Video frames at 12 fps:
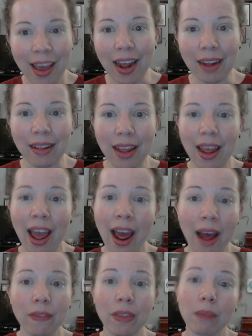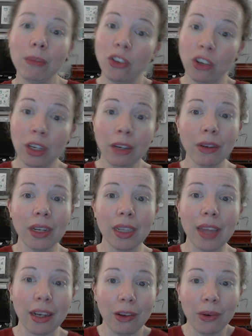and they have the machinery
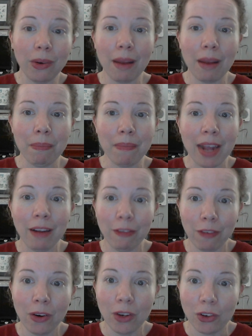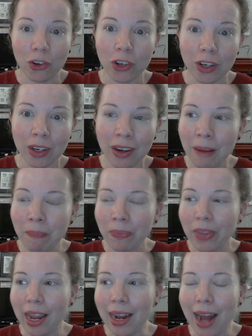that you can make furniture.
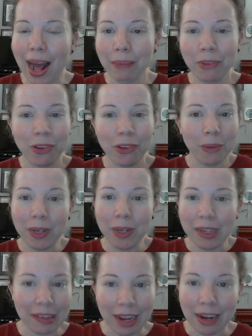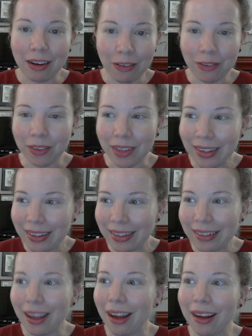And I'm stupid excited over
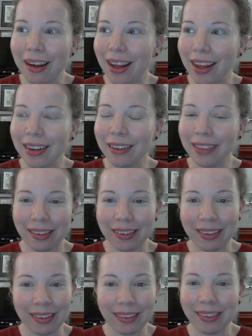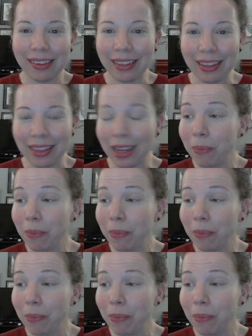this. I know that's a silly thing,